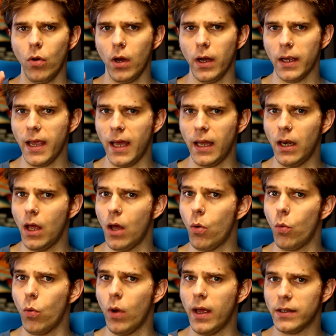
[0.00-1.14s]
again,
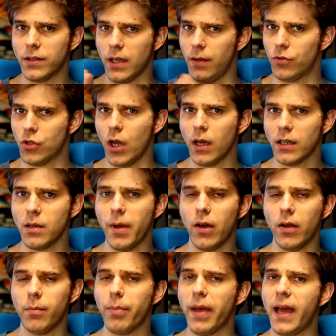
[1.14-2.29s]
as I've talked
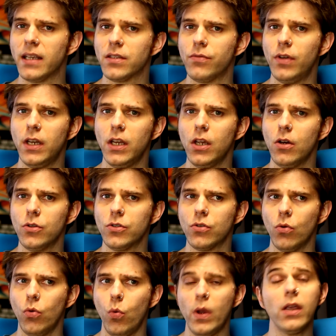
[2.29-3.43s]
about in past videos,
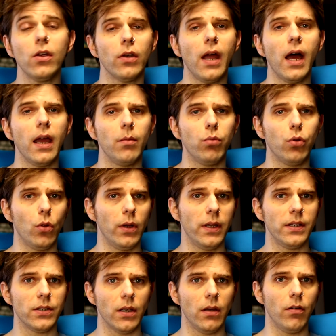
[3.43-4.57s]
we are not
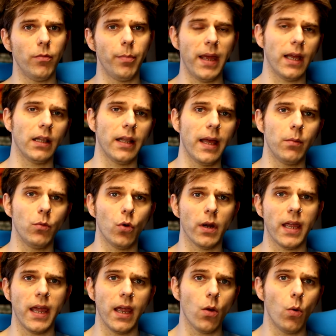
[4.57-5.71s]
employees of BandLab nor
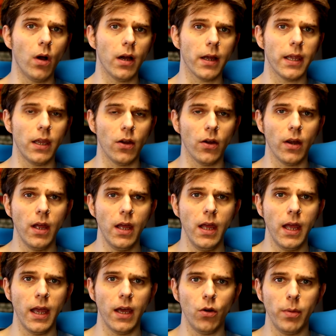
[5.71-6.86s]
Cakewalk here
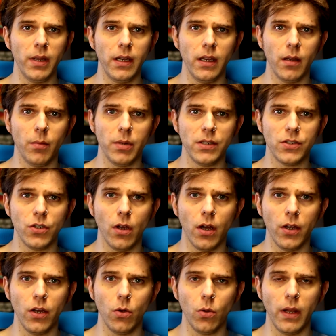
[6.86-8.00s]
at Obedia and PC
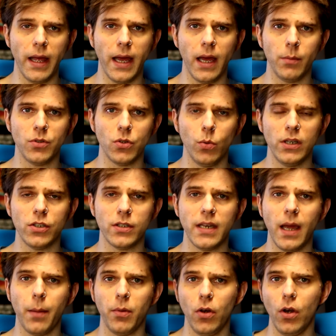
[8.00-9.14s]
Audio Labs. We just
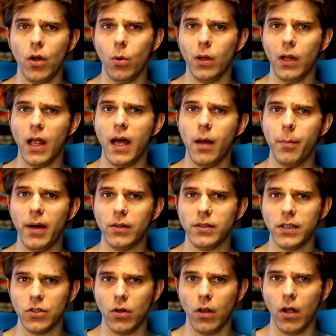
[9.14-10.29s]
happen to know a lot about
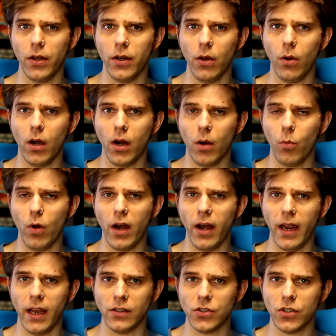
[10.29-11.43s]
digital audio hardware
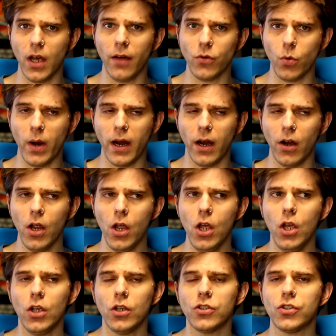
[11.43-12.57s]
and software.
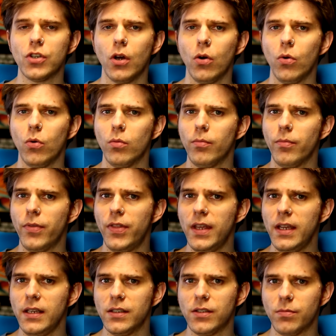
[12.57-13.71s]
So
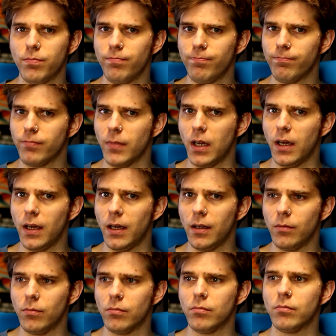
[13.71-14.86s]
these
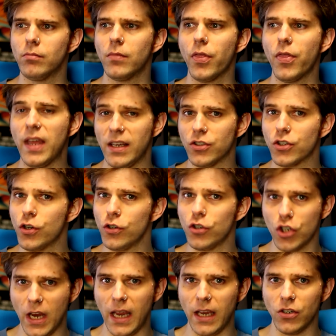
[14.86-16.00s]
uh, things could
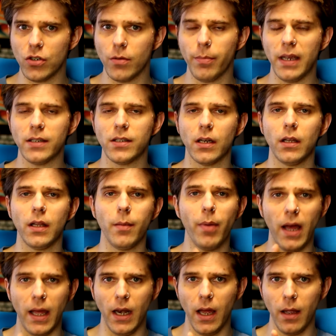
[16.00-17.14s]
change basically,
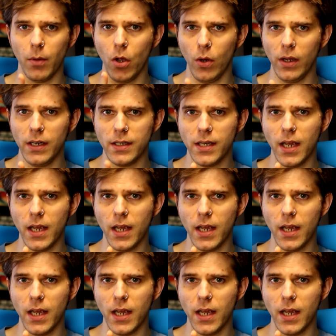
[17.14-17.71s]
but I'm going to